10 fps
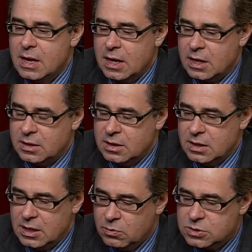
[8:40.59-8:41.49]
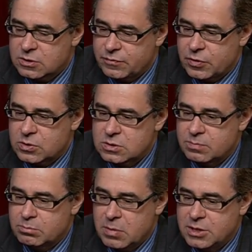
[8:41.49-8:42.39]
and he was the first
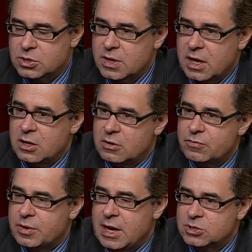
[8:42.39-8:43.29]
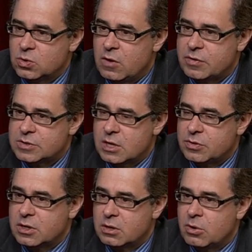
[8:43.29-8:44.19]
major candidate for national office, I
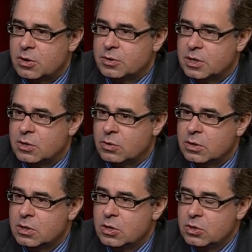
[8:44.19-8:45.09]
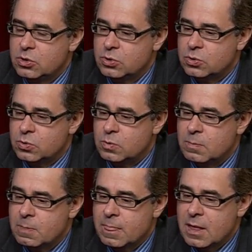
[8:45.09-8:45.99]
think, in the modern era, who
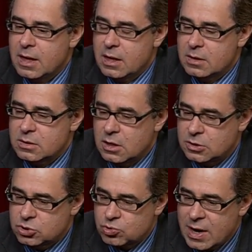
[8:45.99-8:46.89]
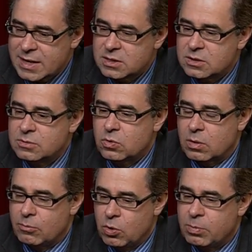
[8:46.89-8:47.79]
attracted
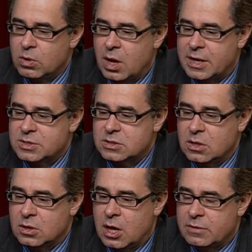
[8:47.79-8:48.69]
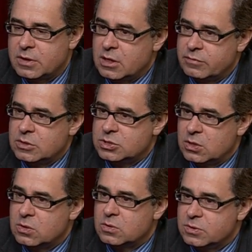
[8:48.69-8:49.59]
or mobilized a lot of the
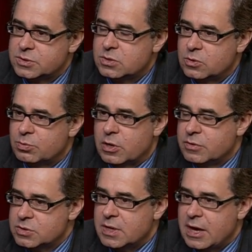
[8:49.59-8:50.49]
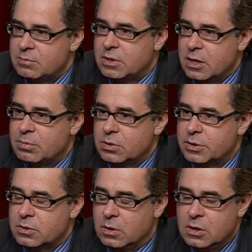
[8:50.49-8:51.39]
evangelicals who previously had been
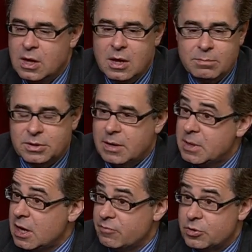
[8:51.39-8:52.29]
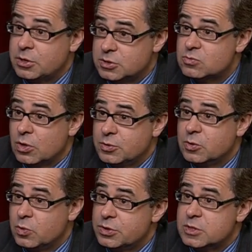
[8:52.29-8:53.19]
apolitical, but they became very
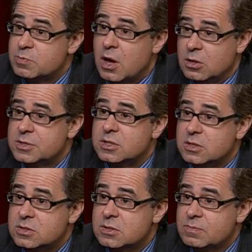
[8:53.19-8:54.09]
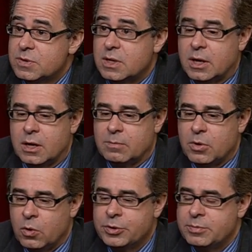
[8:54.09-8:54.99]
disgruntled with his policies. Um,
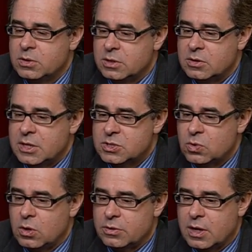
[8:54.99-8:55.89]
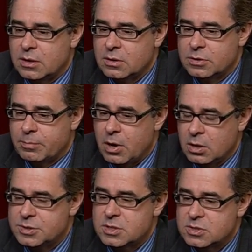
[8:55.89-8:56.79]
ultimately, they saw that the
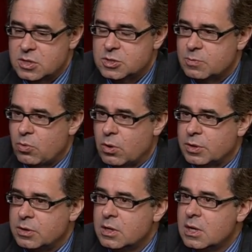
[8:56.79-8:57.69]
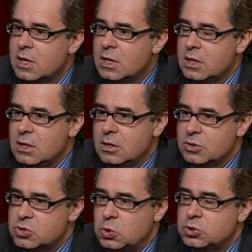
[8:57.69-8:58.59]
policies he supported in
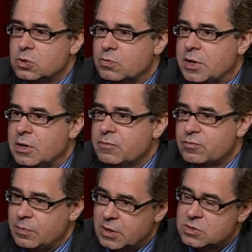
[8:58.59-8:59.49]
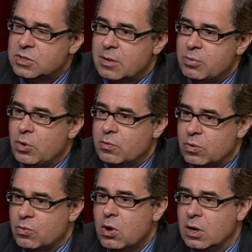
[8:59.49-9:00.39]
the social arena, from their standpoint, were
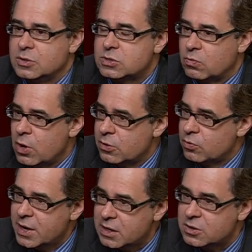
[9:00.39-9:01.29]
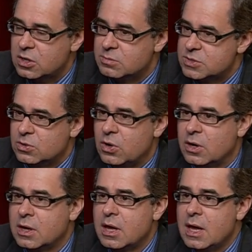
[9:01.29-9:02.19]
wrong. So Ronald Reagan comes
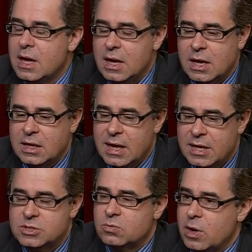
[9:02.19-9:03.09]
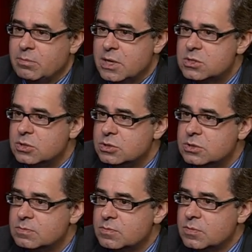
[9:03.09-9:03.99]
along and he has the right message.
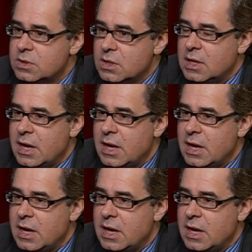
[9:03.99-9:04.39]
He